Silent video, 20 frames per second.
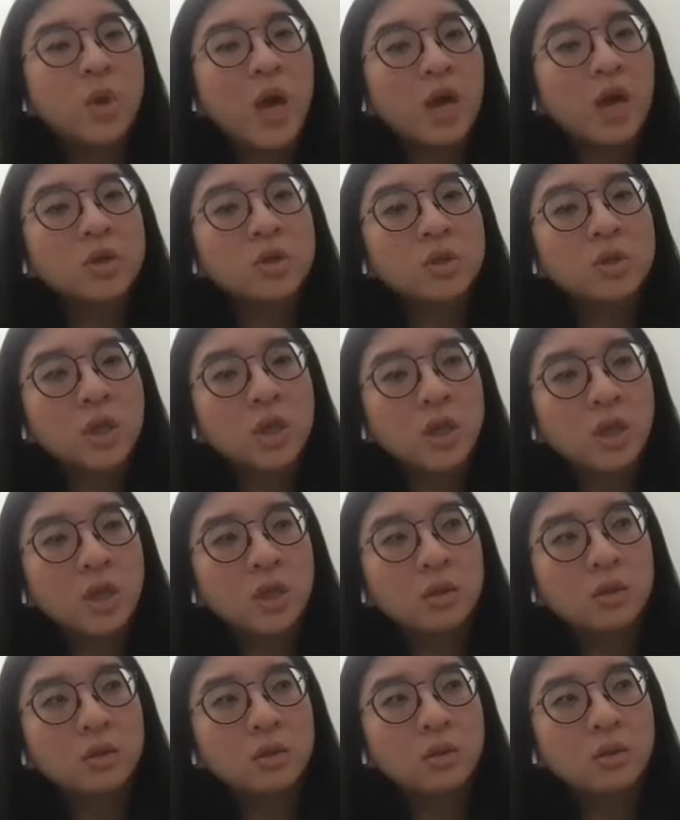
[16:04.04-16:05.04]
you actually
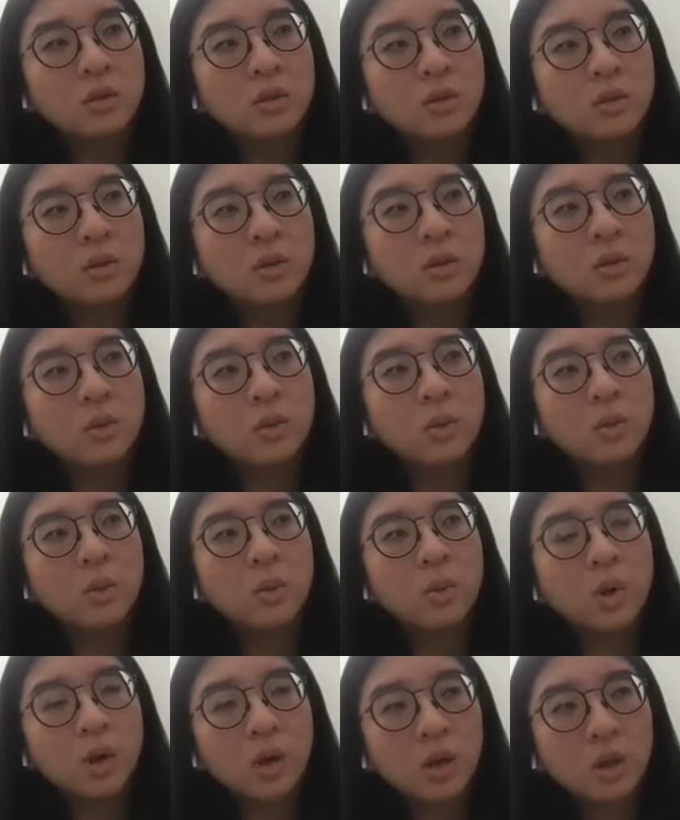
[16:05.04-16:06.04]
can
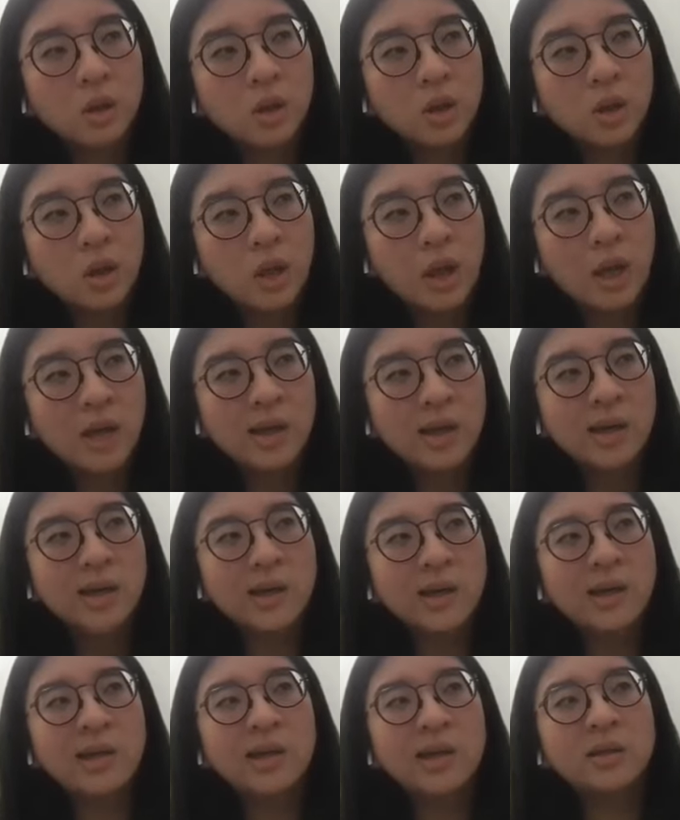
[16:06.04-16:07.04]
work
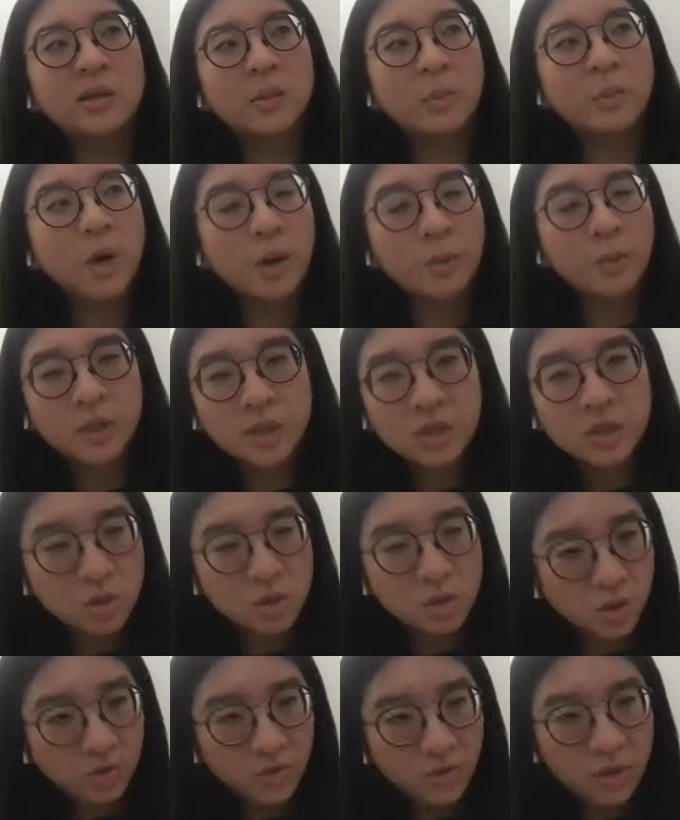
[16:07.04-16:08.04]
in the public
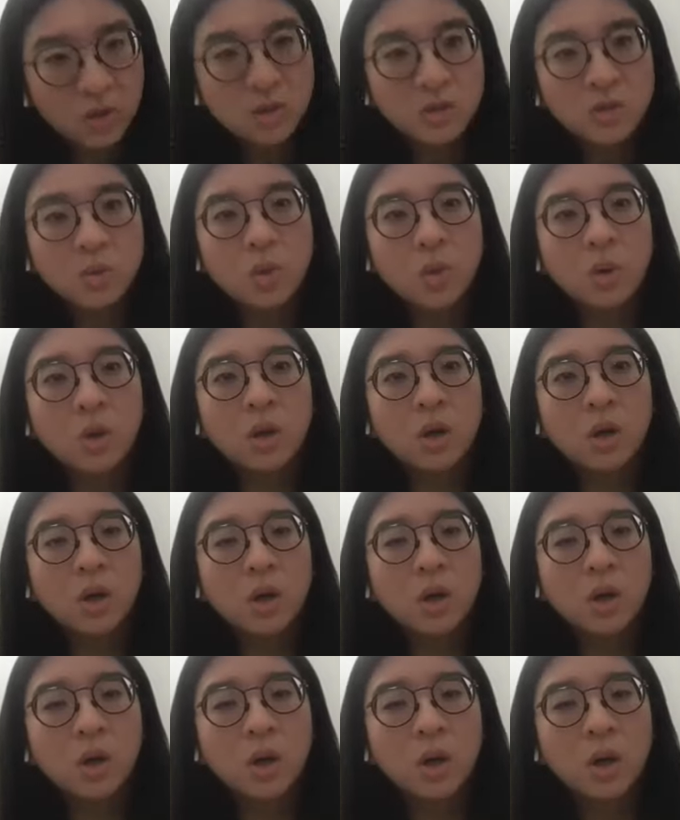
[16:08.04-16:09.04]
service
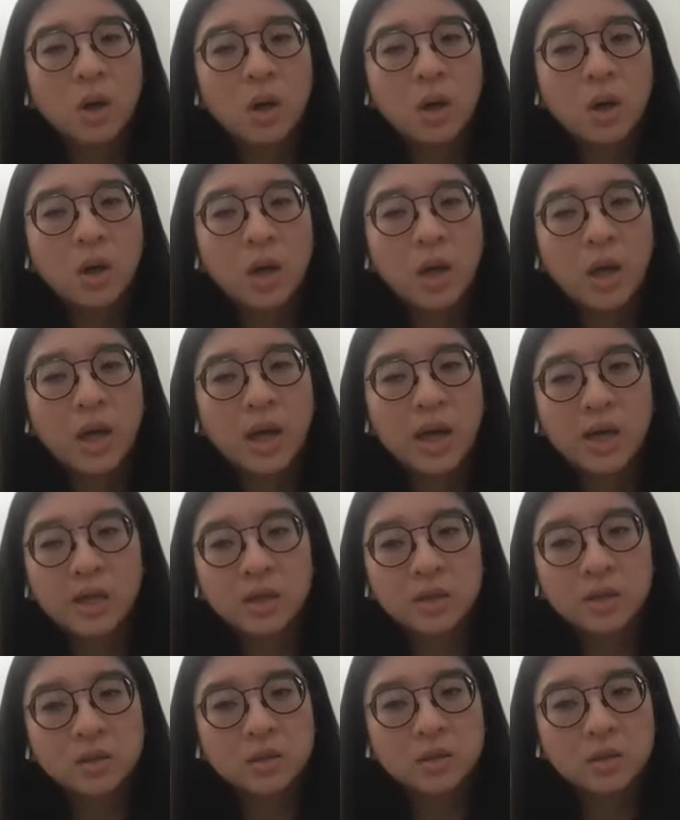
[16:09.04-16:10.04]
or
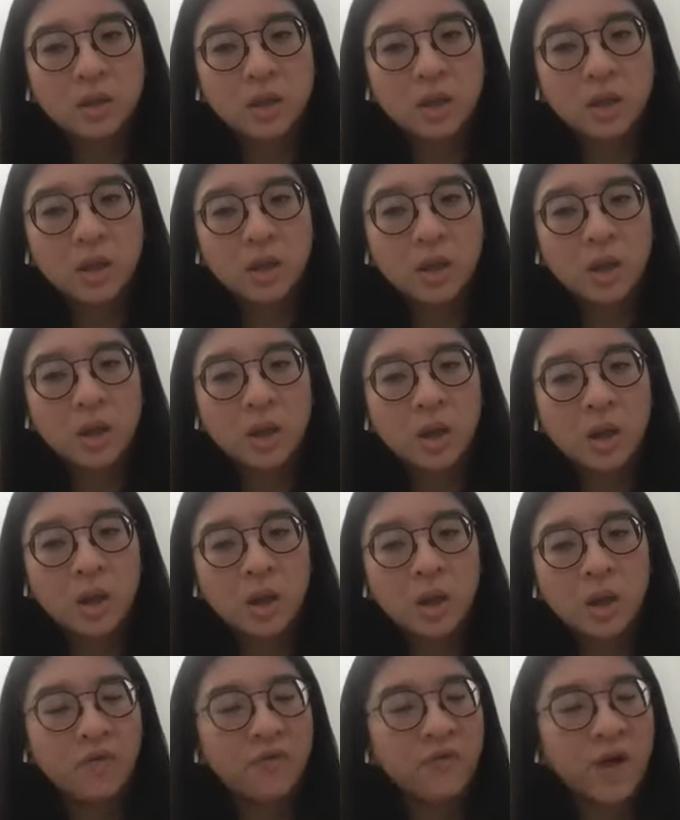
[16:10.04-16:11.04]
as
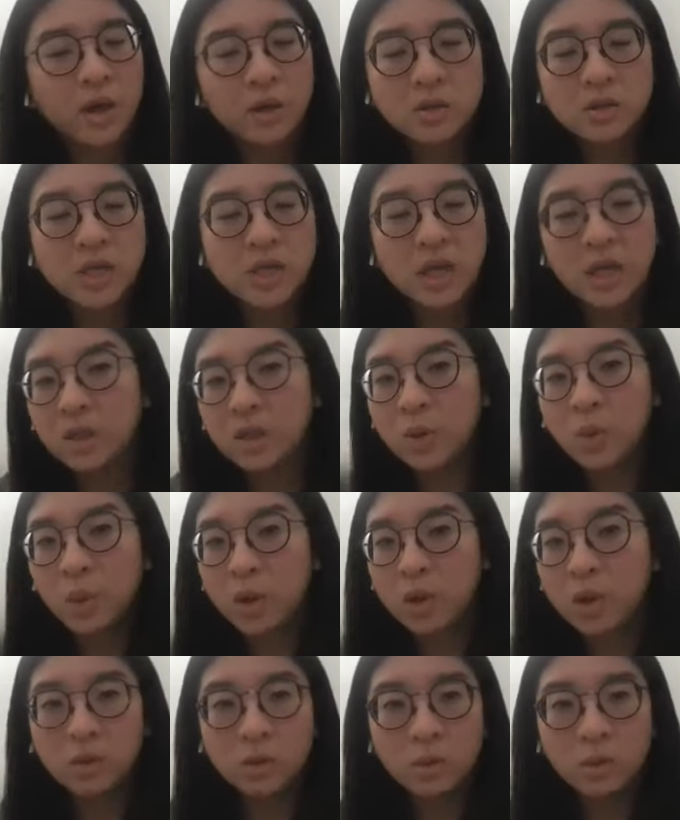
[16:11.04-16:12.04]
a faculty
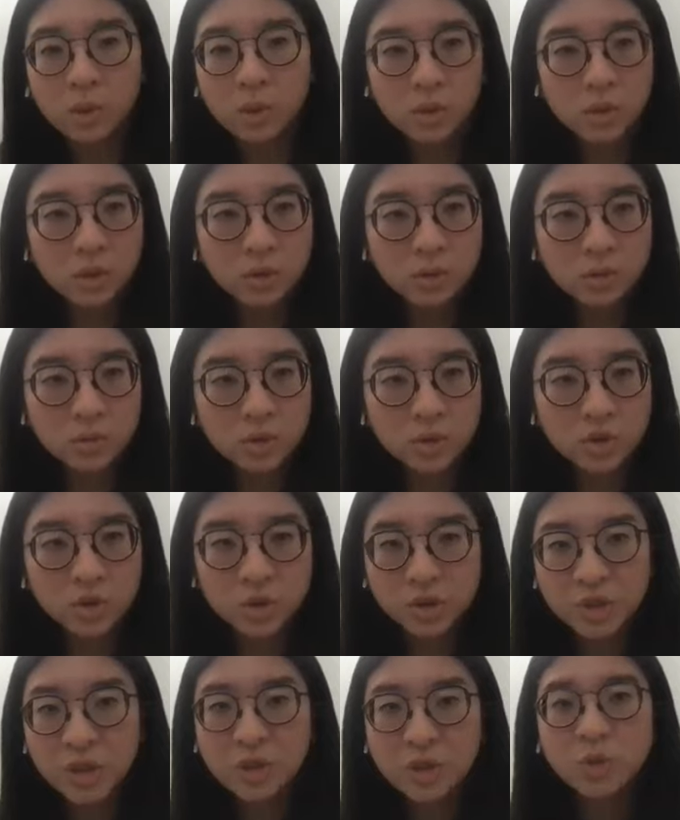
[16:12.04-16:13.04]
anywhere in the world. You
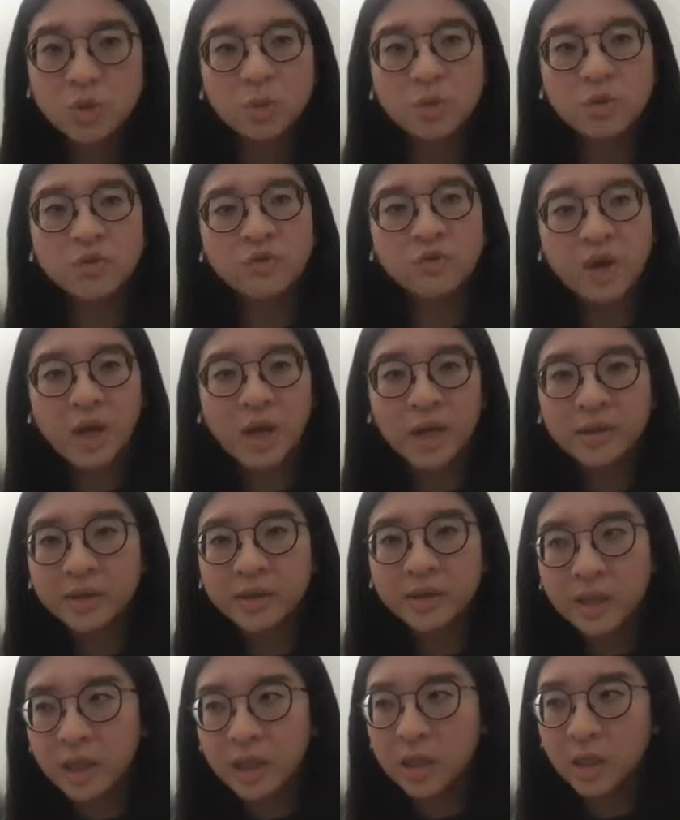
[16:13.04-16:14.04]
just need to provide
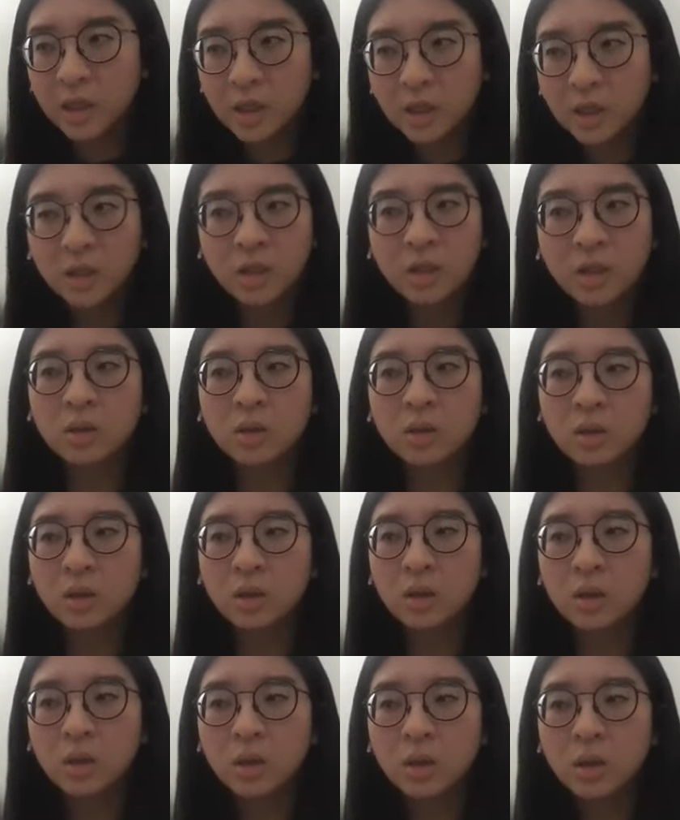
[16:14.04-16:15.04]
like a
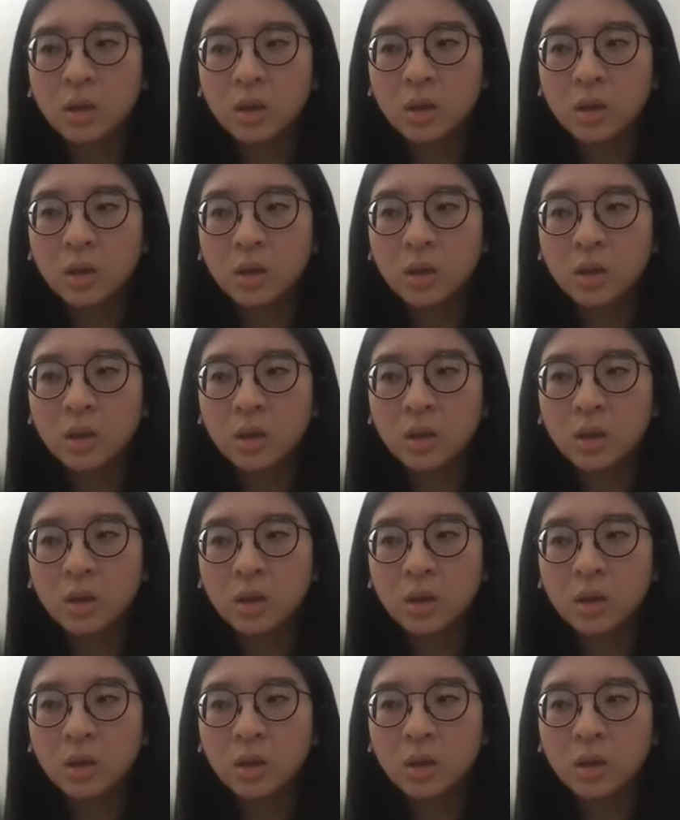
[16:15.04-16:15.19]
letter